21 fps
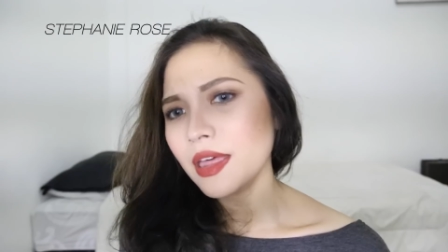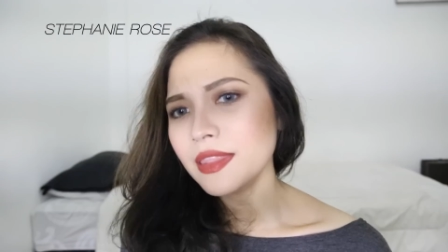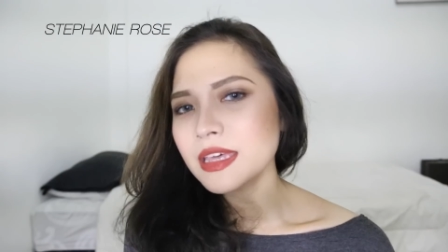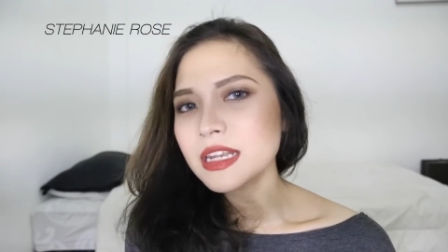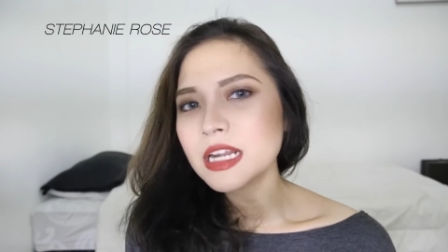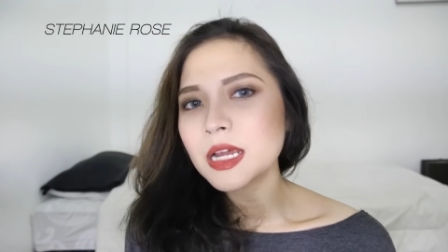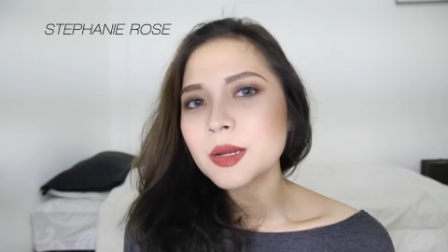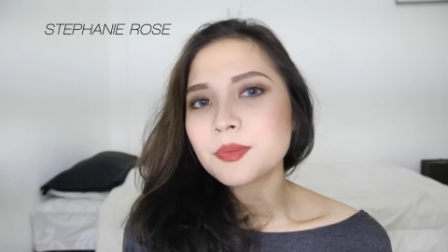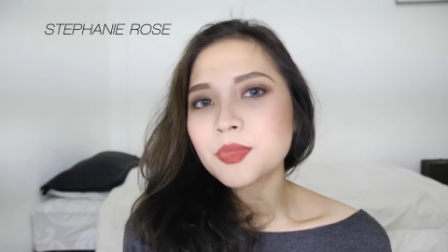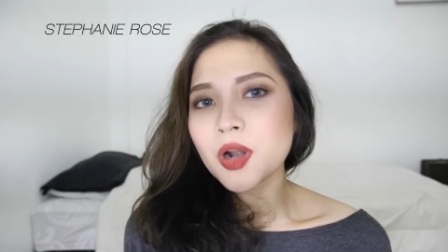and
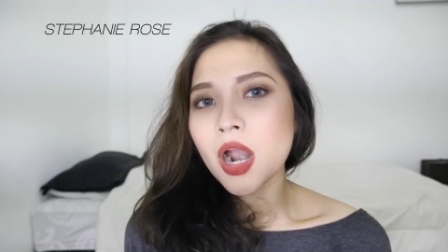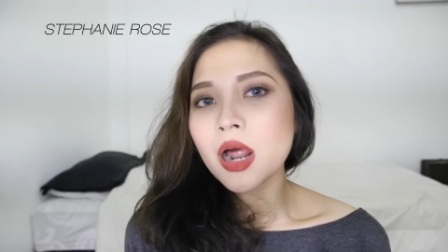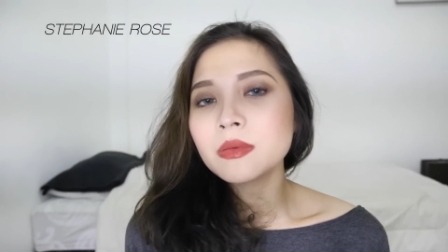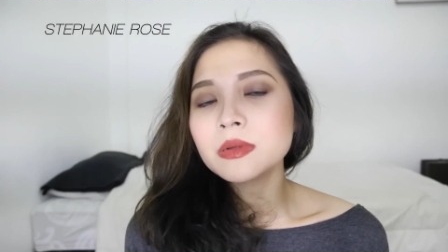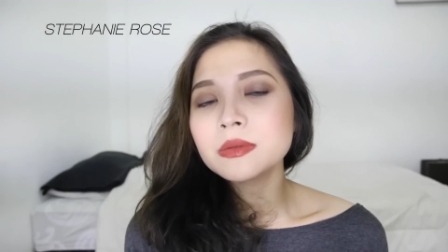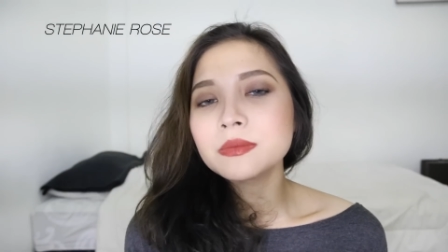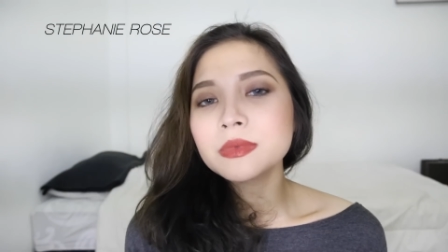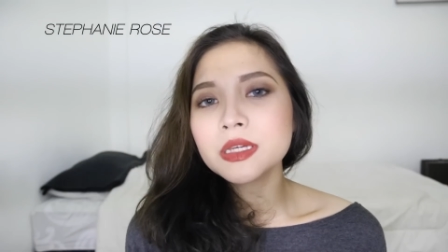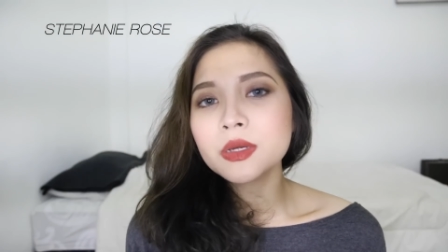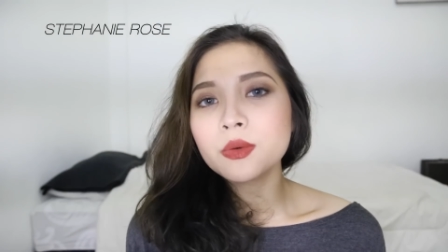then I
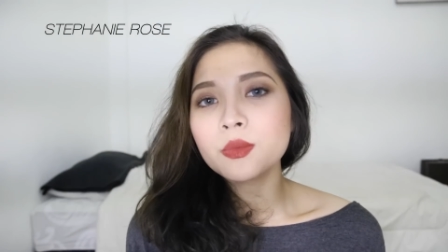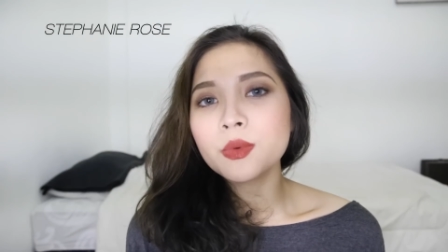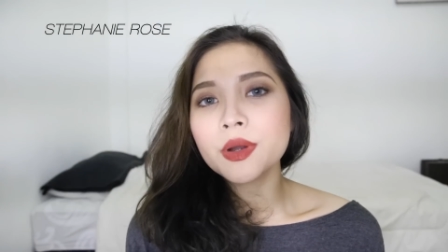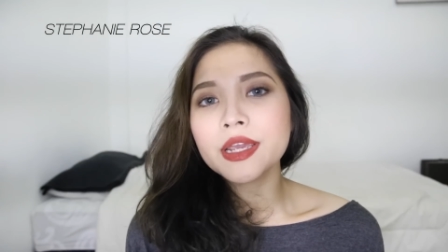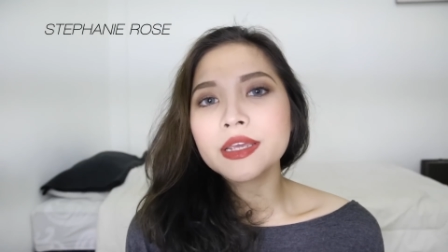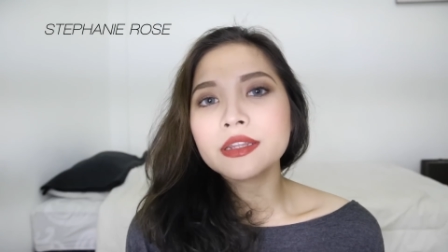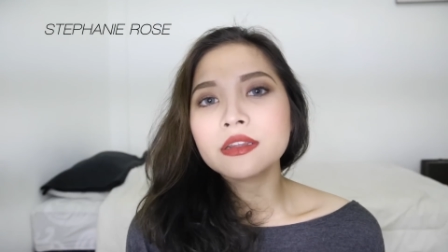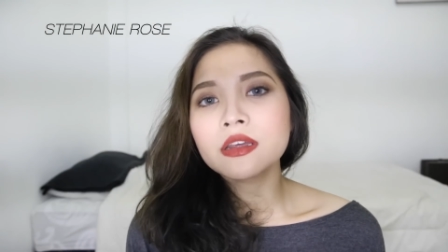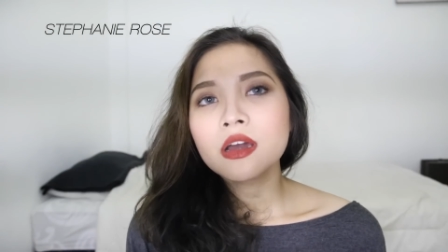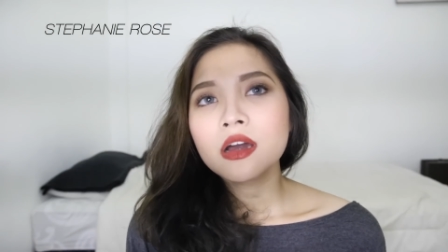probably
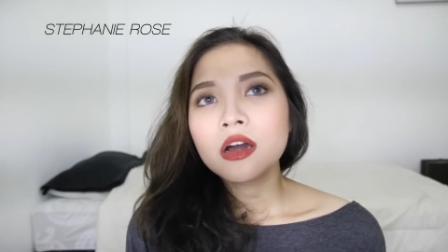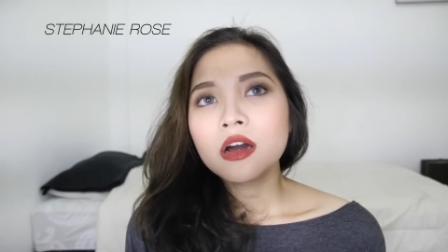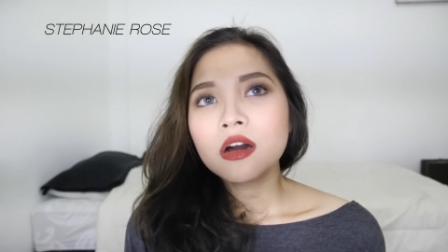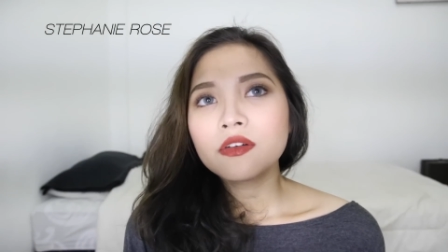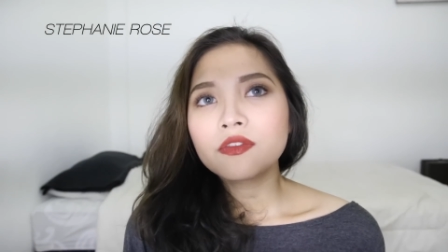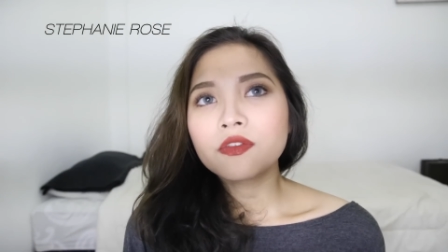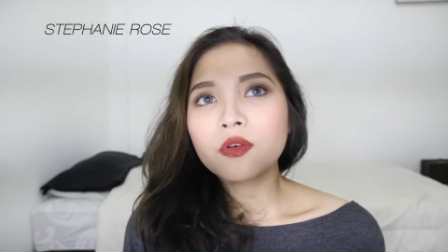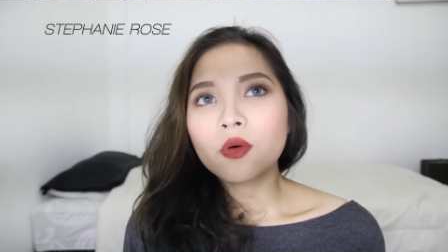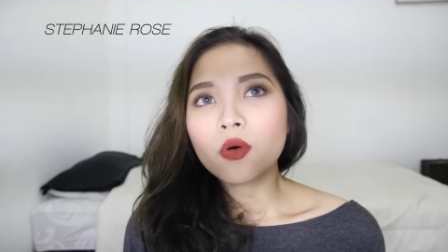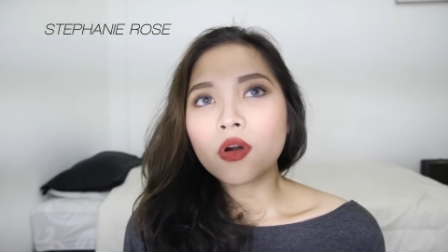wait
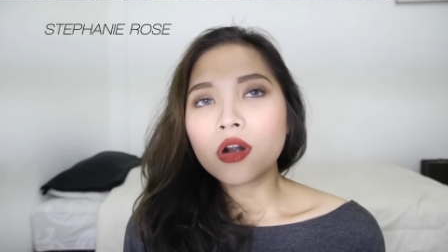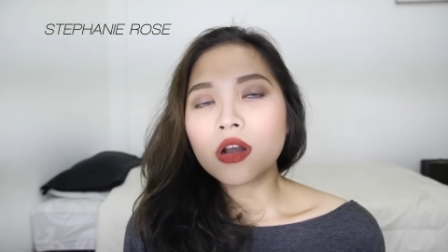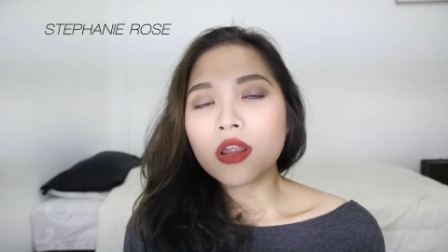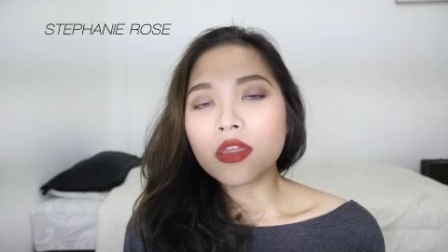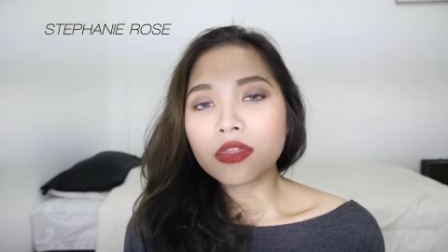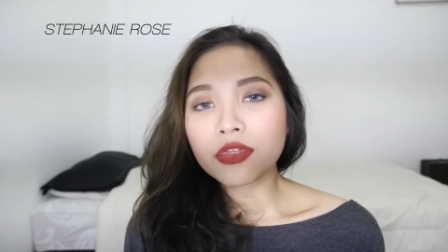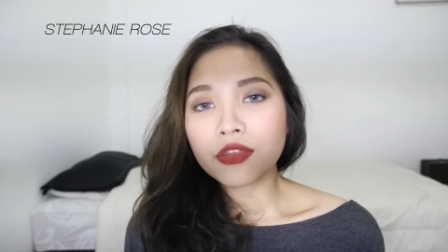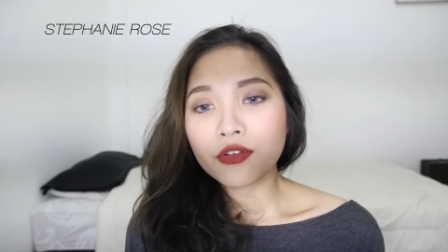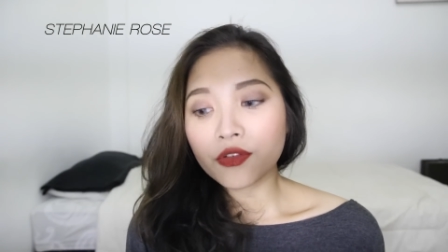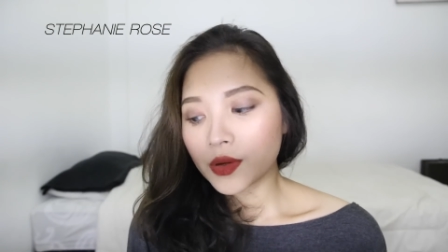for
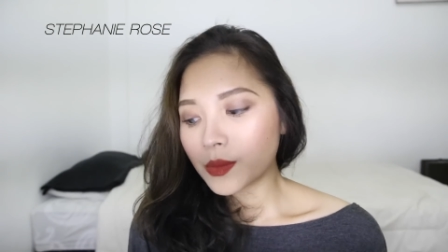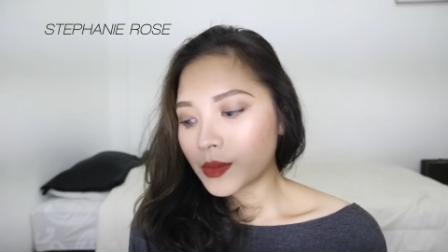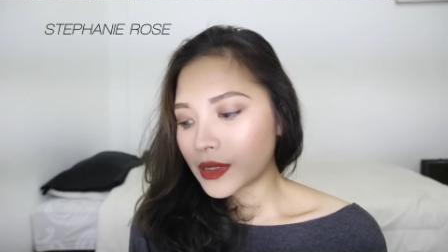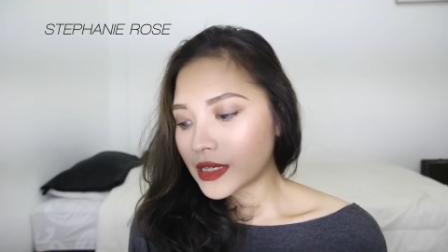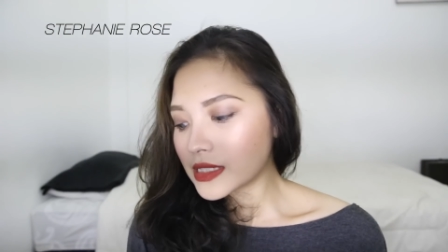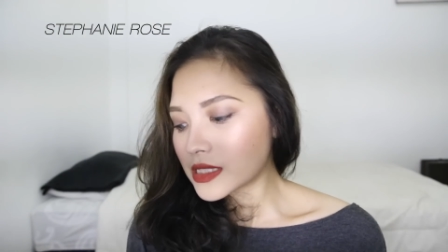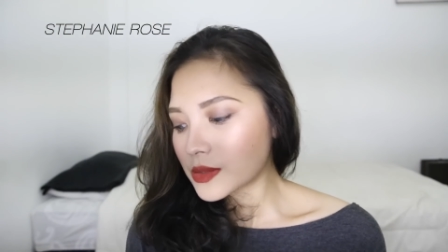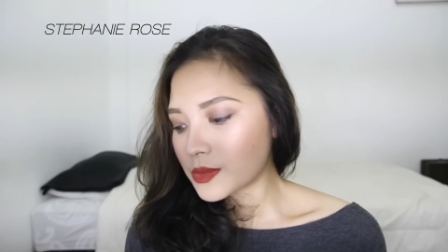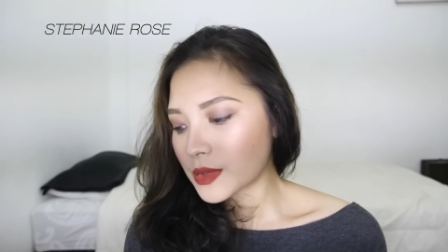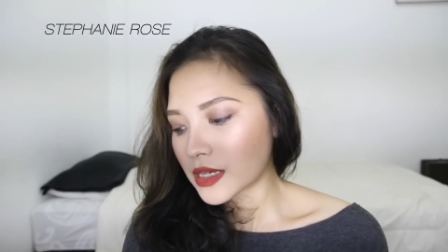three
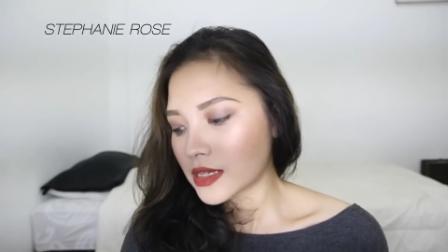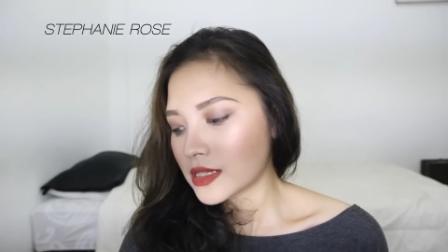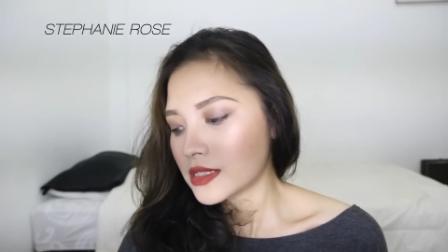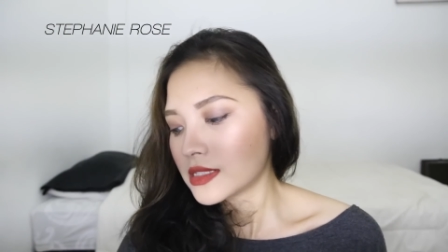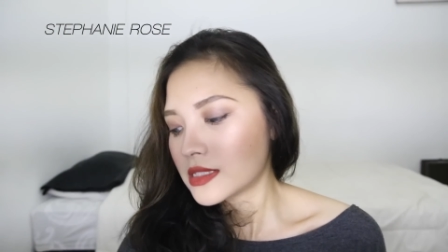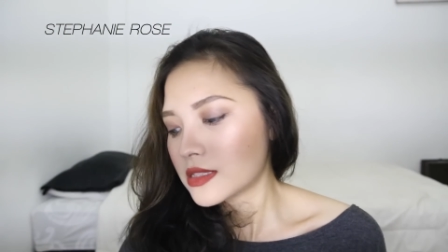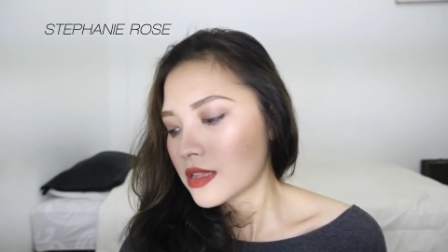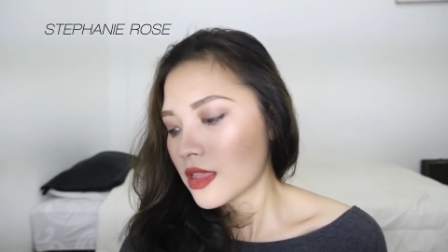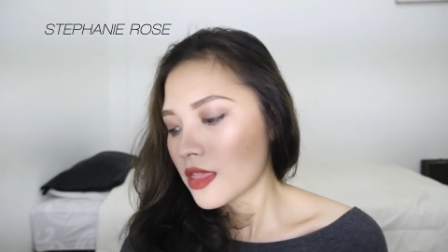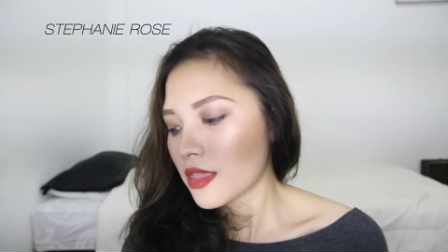minutes
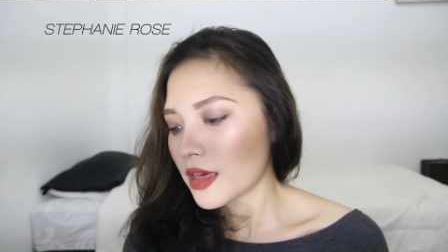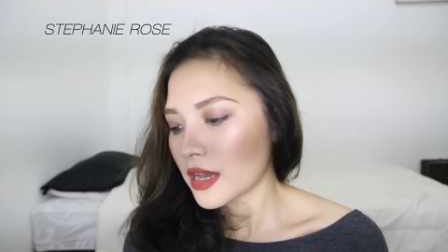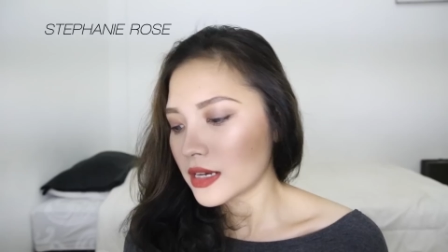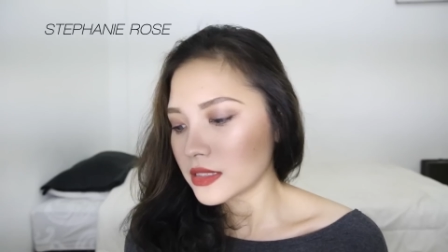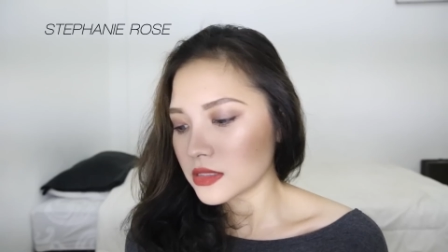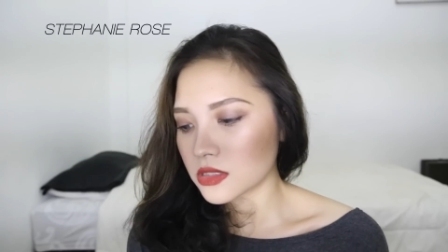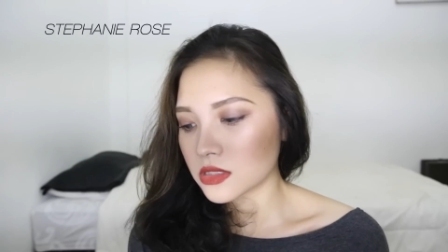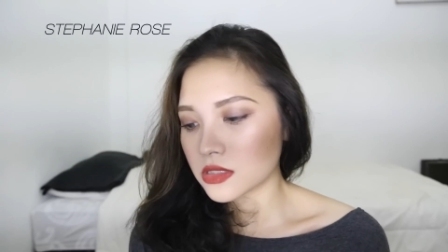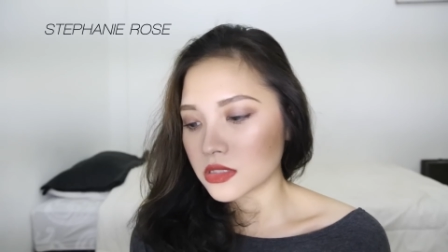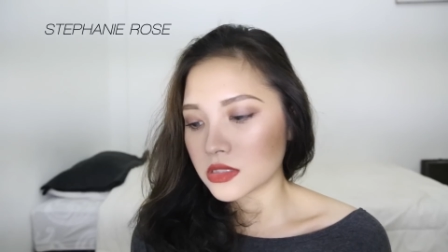because
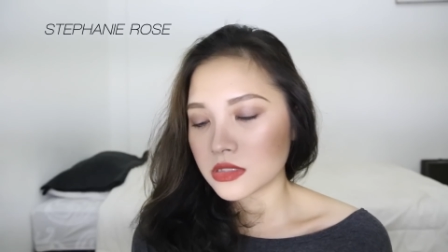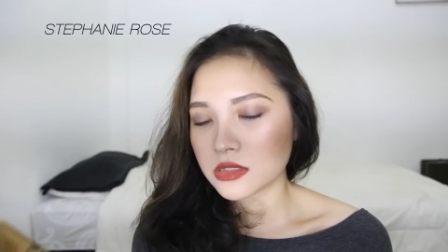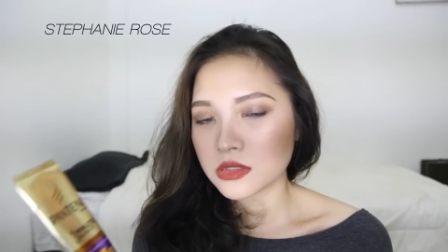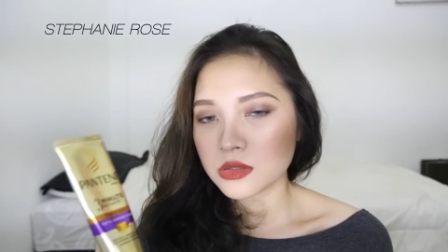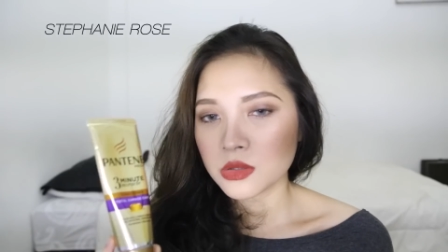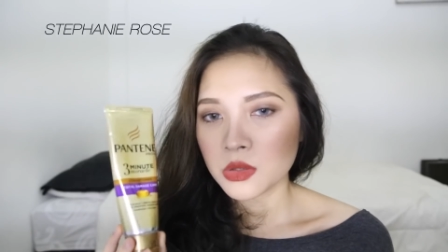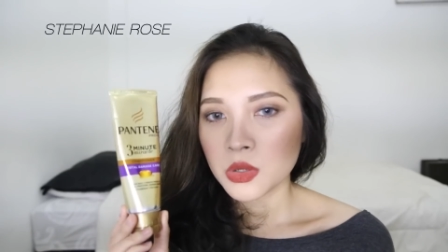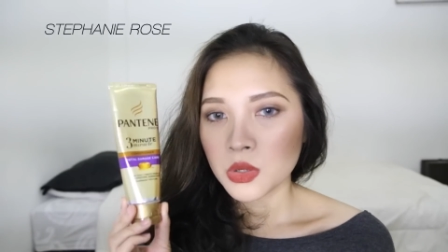that's